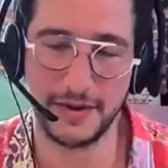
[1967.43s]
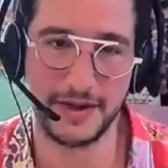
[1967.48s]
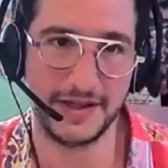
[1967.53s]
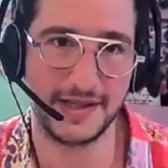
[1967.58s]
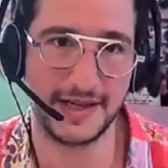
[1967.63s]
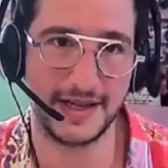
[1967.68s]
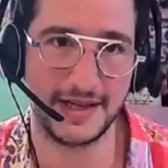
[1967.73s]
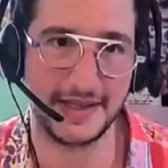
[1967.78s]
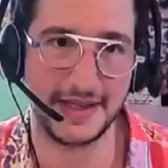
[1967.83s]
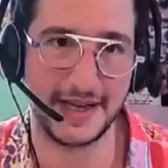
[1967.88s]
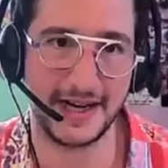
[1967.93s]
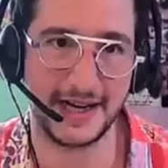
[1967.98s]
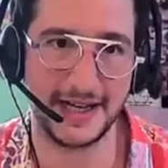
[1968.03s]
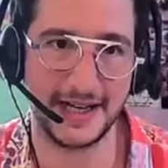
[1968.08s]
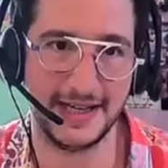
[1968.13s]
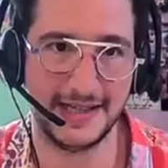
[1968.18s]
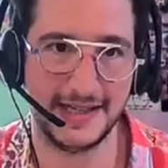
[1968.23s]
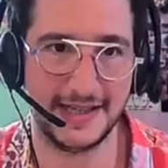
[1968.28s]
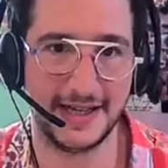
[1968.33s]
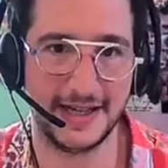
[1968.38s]
almost
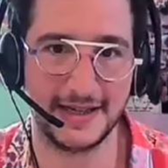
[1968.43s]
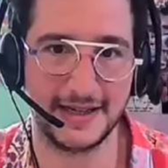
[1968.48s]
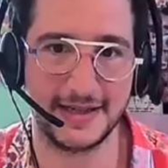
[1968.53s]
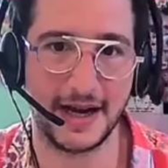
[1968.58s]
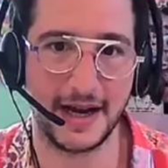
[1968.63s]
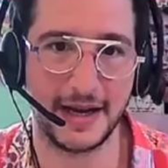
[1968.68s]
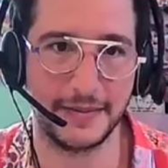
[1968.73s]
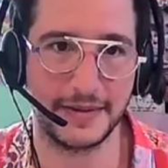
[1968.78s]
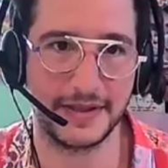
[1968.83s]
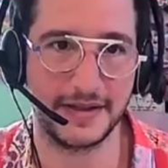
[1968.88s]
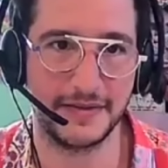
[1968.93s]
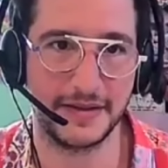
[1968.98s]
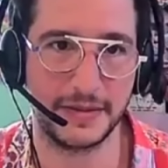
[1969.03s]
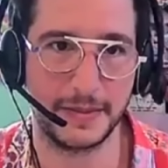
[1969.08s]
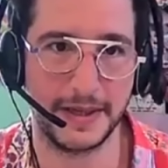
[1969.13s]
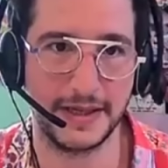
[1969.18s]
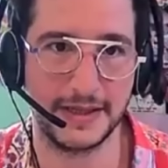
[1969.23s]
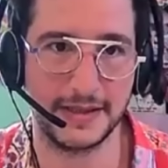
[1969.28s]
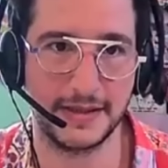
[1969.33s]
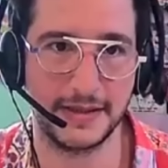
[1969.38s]
antagonistic
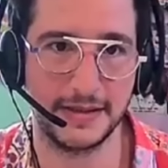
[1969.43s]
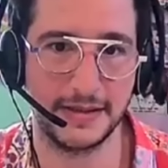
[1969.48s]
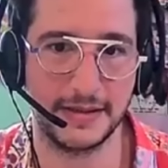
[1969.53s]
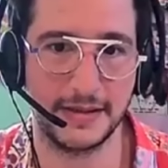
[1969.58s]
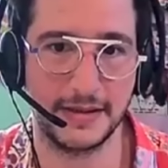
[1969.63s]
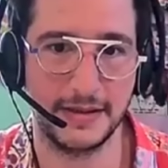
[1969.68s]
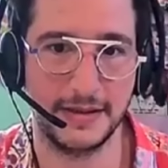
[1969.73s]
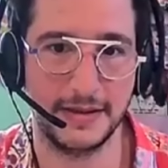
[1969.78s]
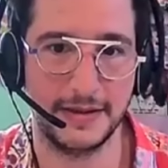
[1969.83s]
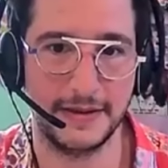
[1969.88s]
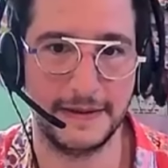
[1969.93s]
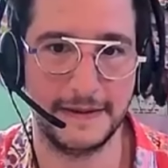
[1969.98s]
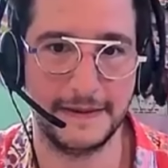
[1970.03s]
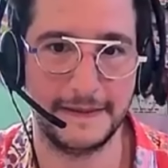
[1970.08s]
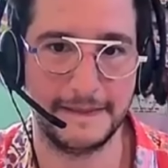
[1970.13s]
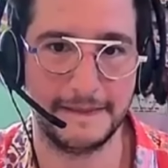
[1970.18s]
types of spaces.